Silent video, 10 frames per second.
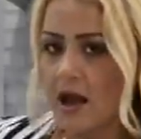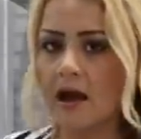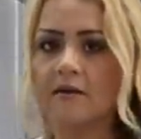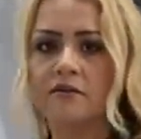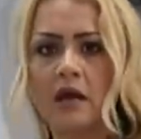
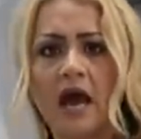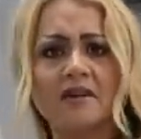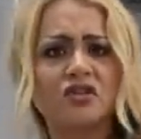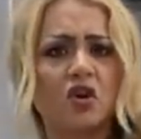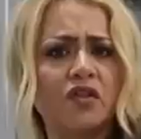
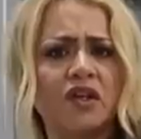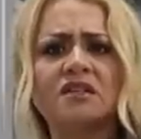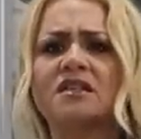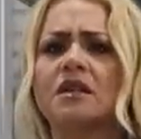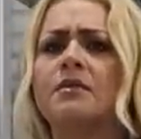have
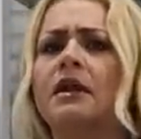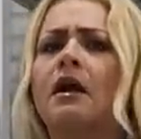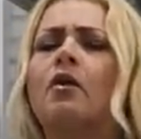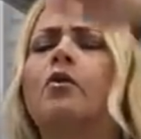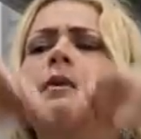something
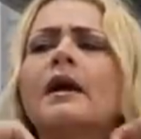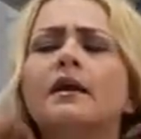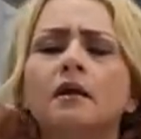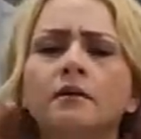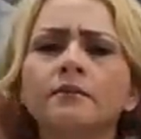similar
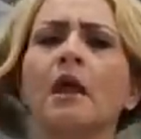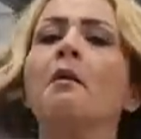already,